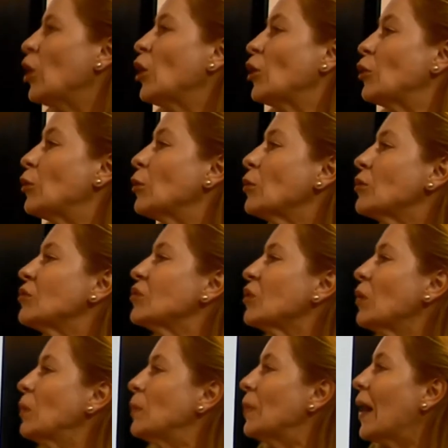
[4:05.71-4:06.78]
you could
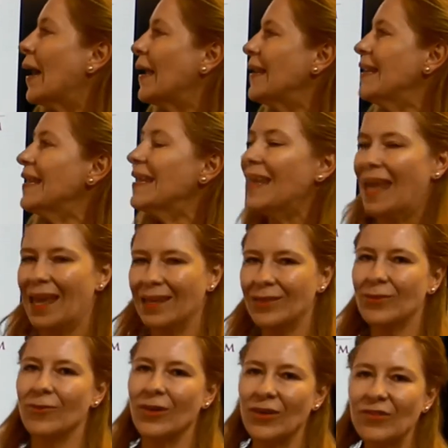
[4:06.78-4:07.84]
combine get
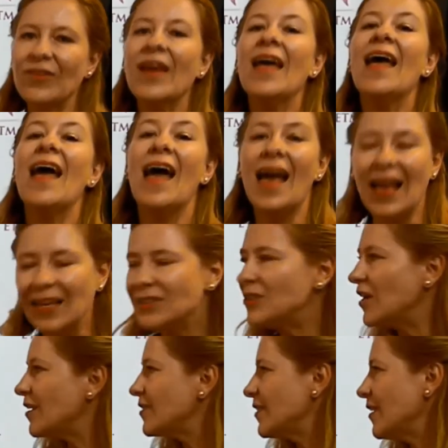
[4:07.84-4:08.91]
with
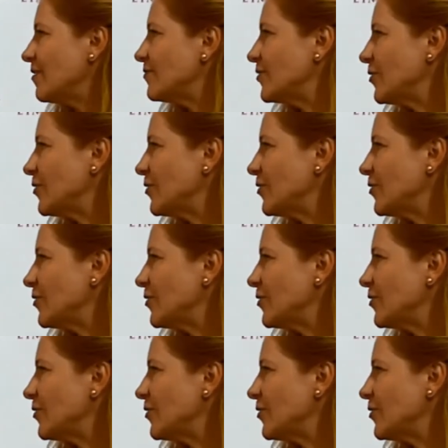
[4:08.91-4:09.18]
adjectives.